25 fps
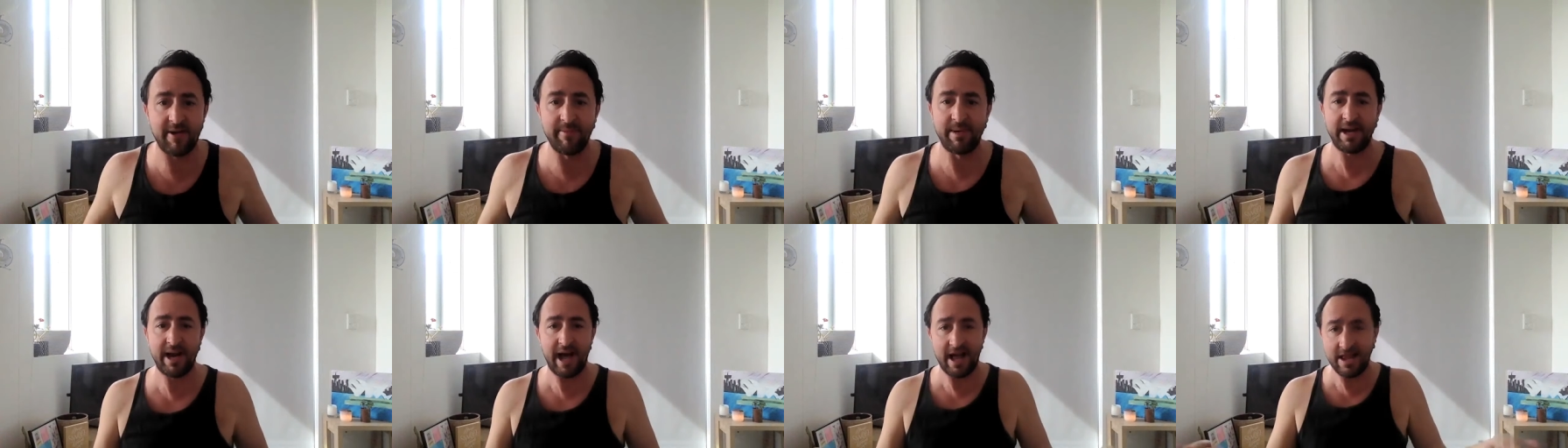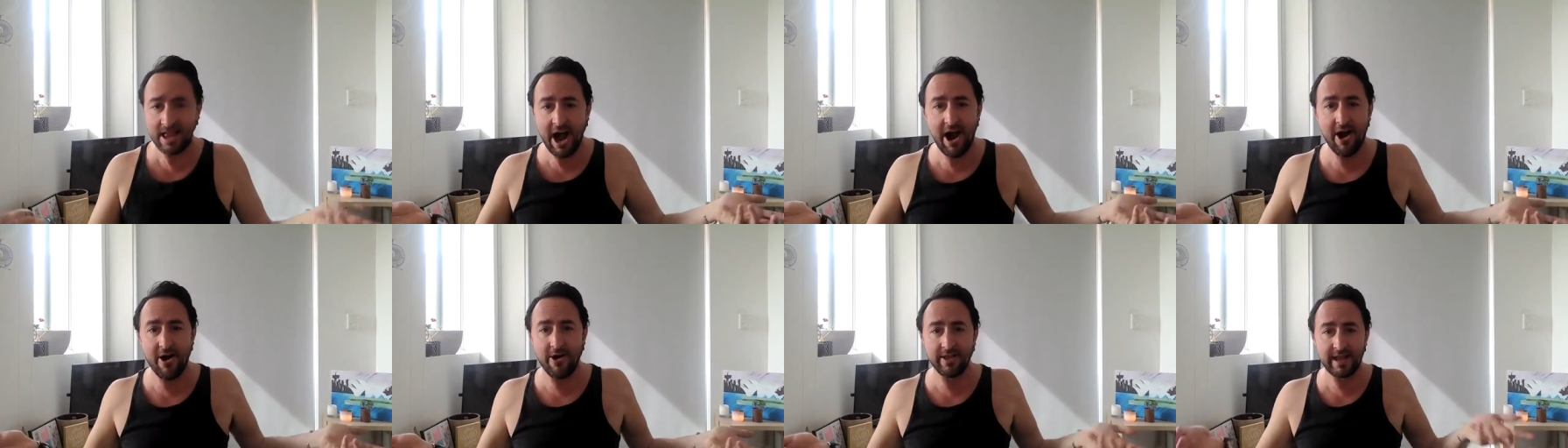I mean,
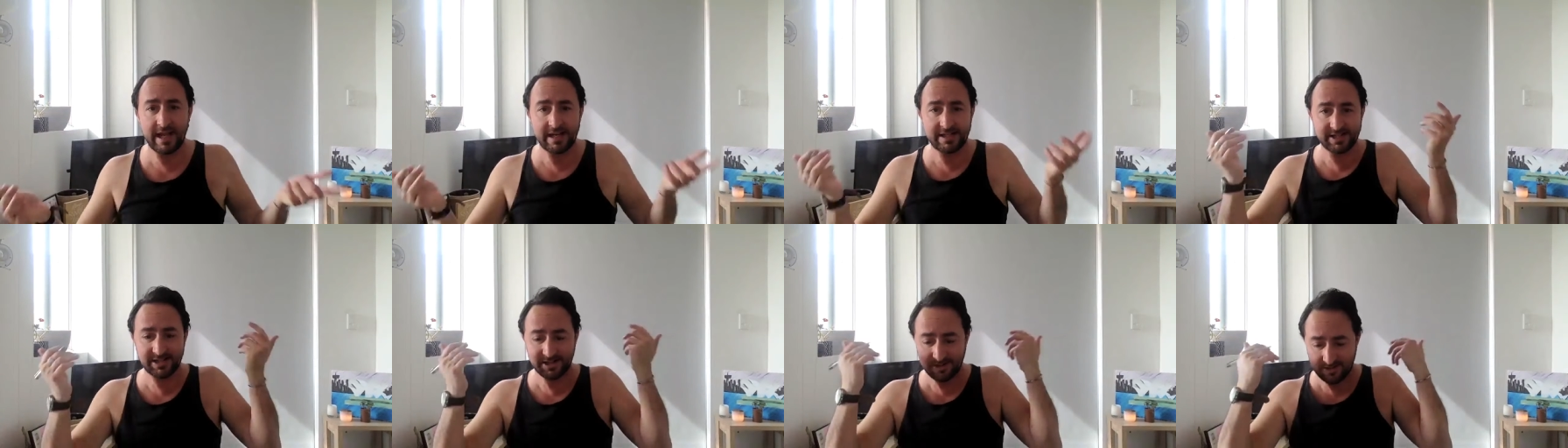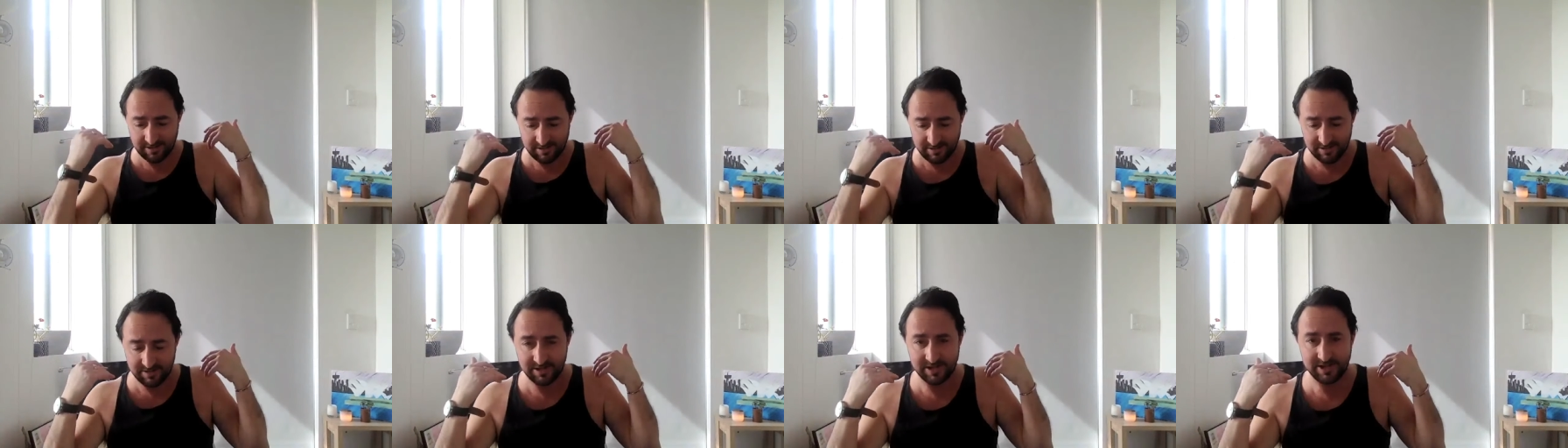hello, let's
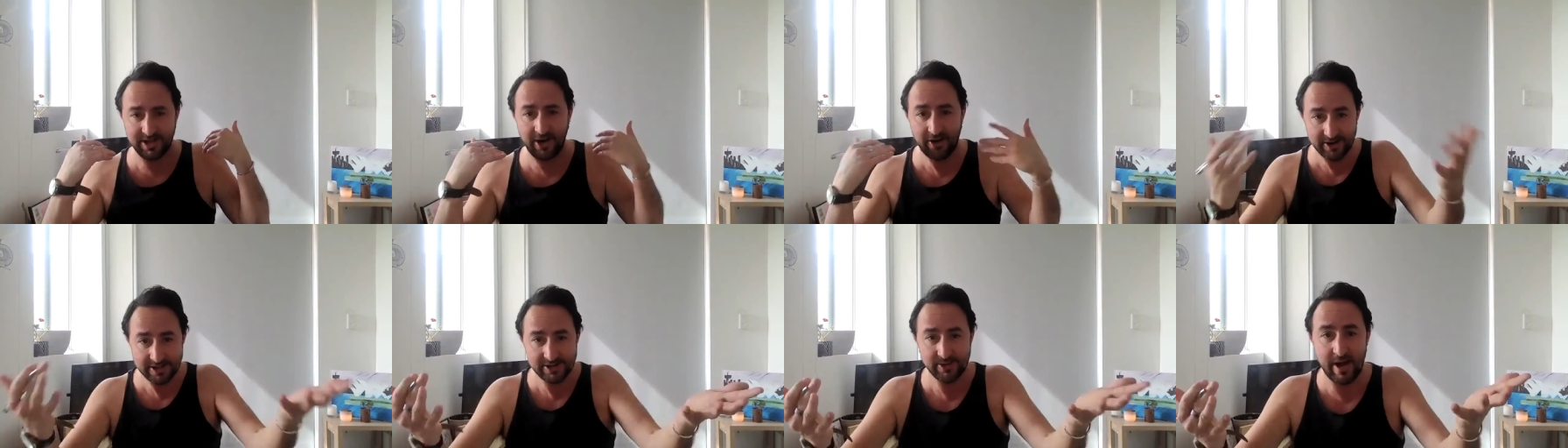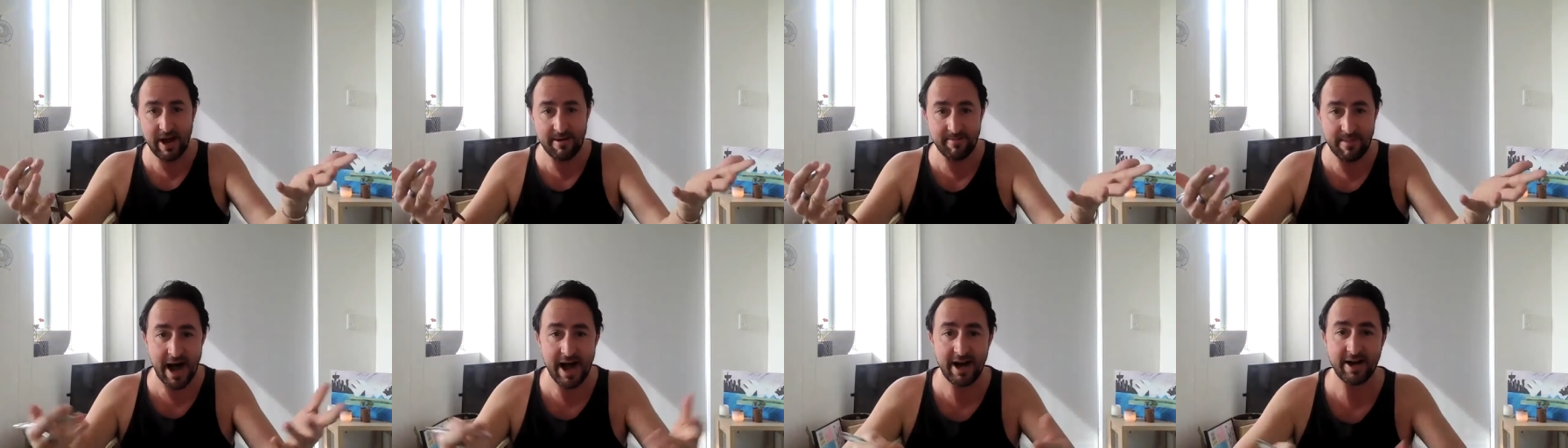talk to
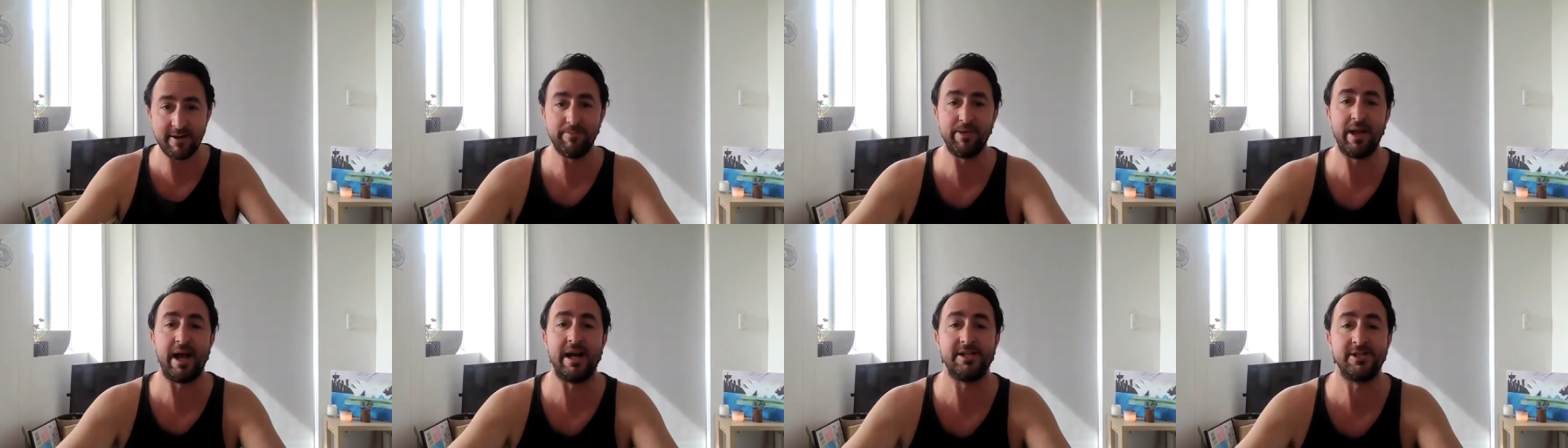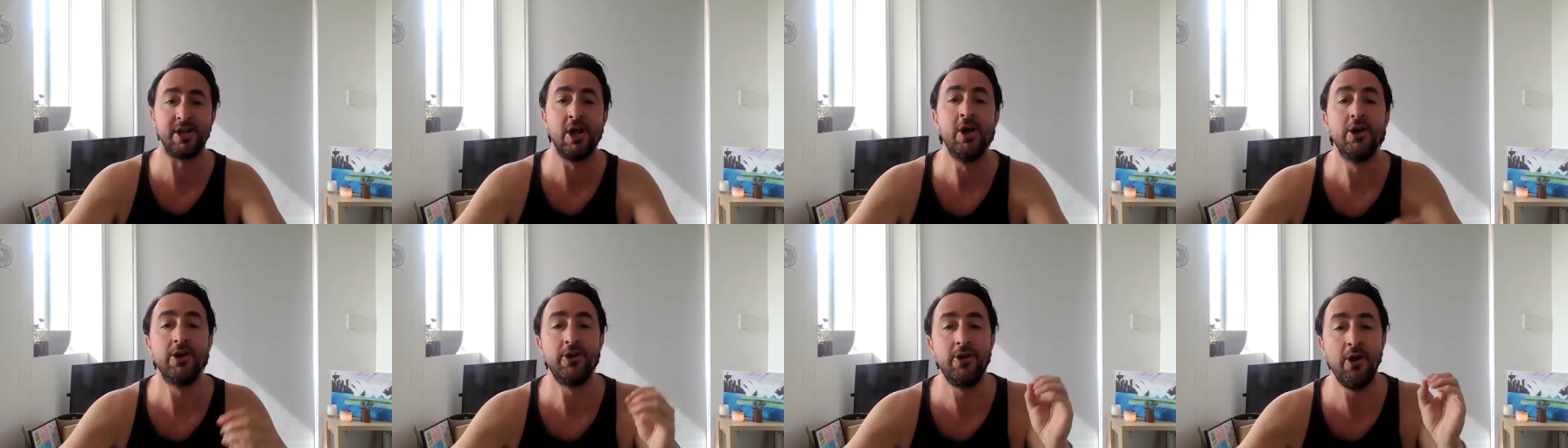our marketplace,